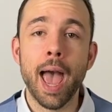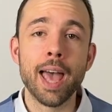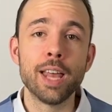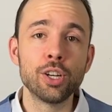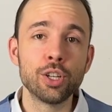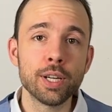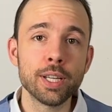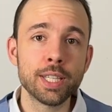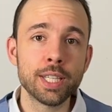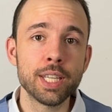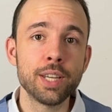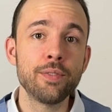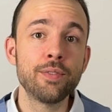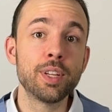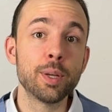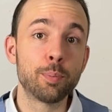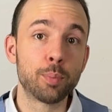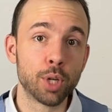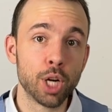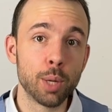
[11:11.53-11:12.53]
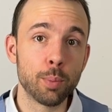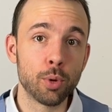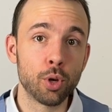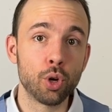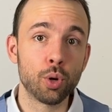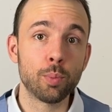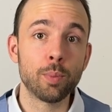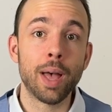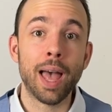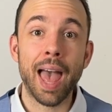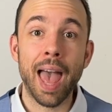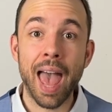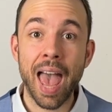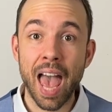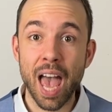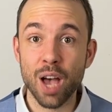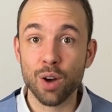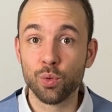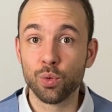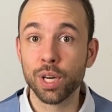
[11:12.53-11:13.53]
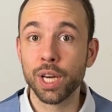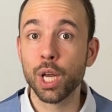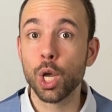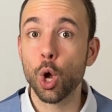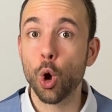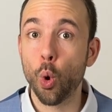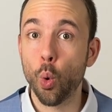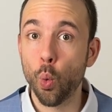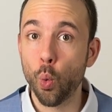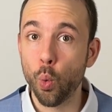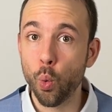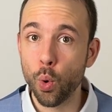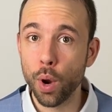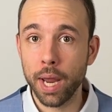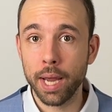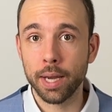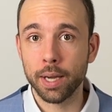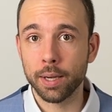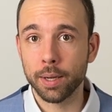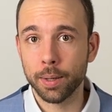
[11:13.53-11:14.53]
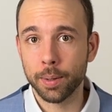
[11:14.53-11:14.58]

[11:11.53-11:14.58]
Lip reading: and receive the premium every week.